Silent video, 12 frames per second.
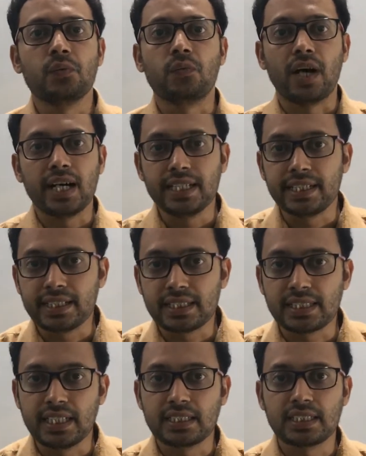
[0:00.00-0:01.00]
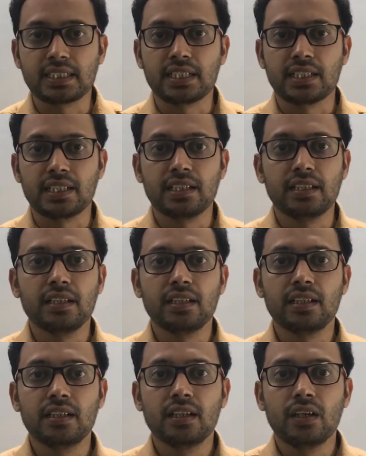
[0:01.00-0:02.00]
why it is necessary,
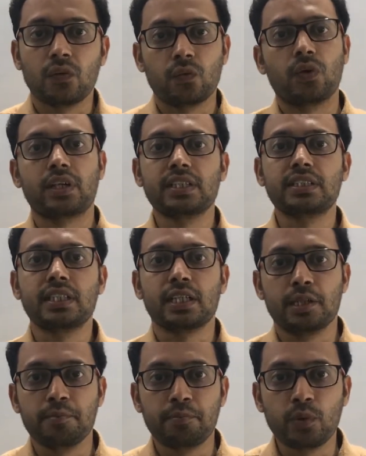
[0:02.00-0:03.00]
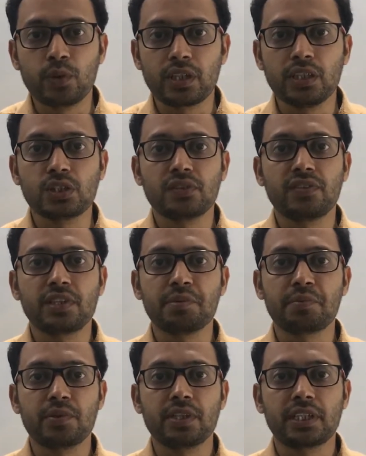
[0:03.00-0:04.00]
what is the importance of a
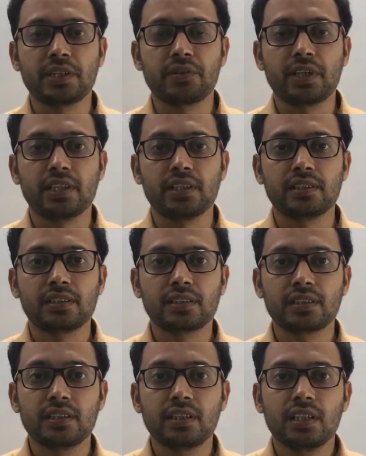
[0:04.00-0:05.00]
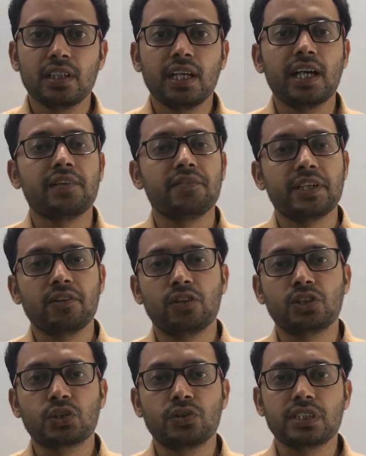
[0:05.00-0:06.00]
reproductive health, and we have
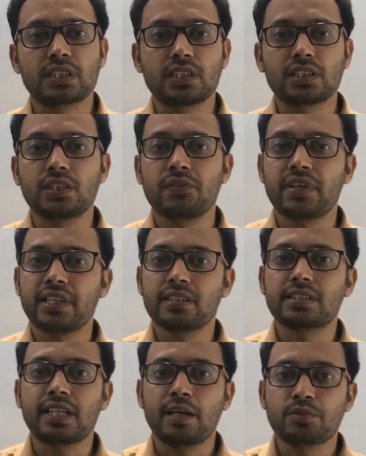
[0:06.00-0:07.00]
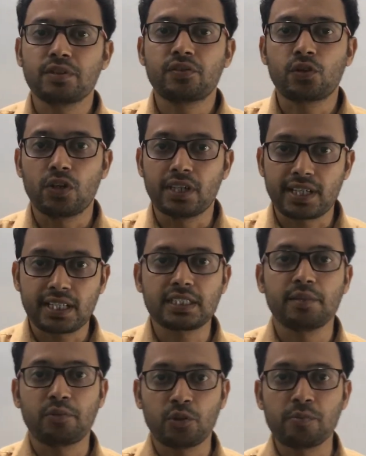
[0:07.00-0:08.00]
also discussed the various types of
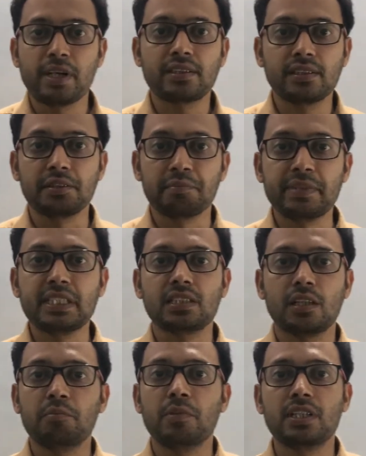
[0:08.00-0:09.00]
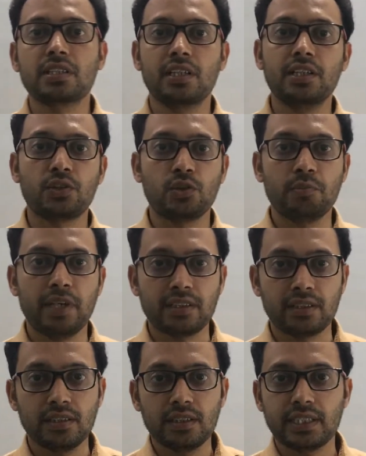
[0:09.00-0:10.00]
contraceptive method, means a birth control
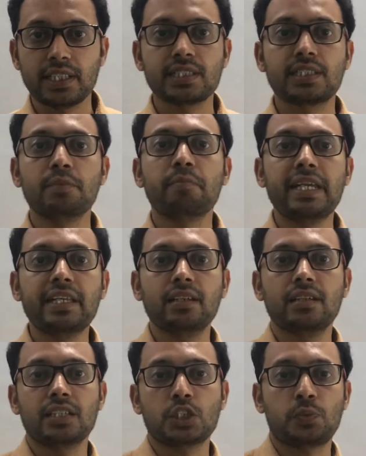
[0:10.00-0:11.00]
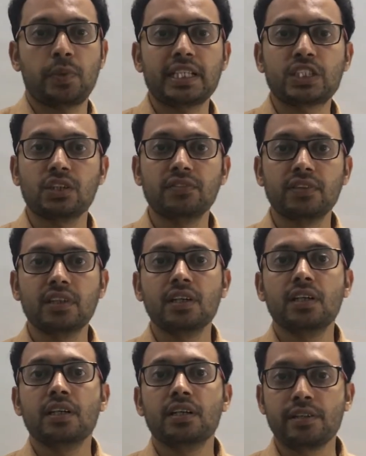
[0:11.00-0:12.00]
method, that is the main aspects of
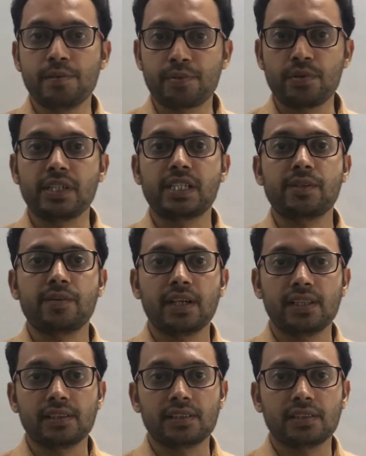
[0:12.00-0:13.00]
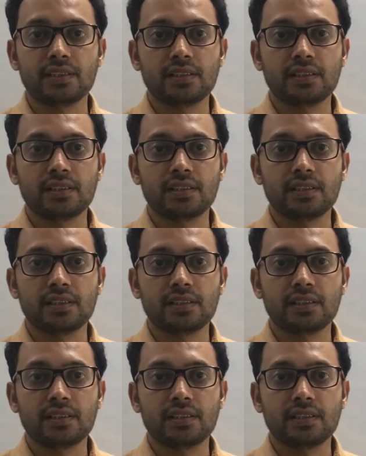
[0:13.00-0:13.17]
reproductive health.